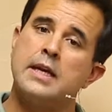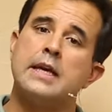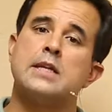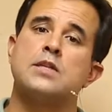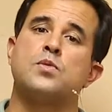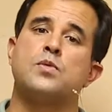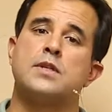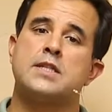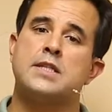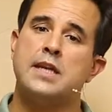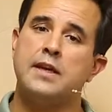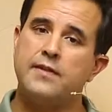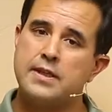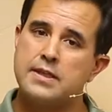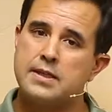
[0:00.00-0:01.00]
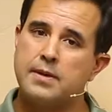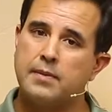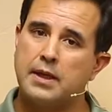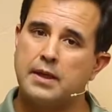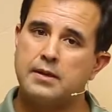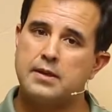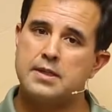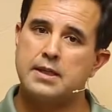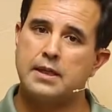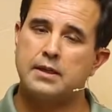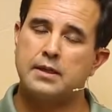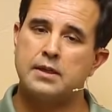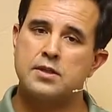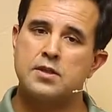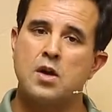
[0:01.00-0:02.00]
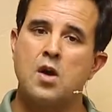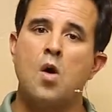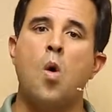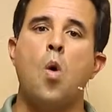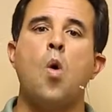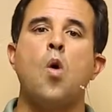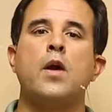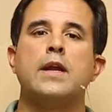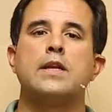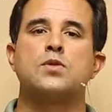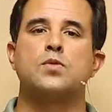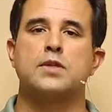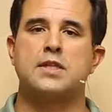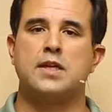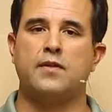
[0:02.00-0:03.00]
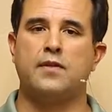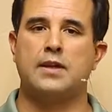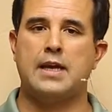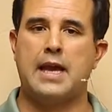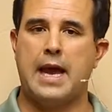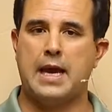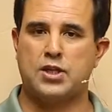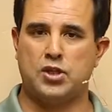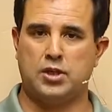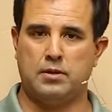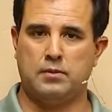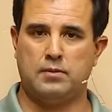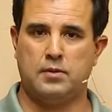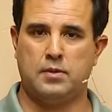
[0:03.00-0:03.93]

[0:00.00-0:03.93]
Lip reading: it's receiving something in the sentence, or it's receiving the action.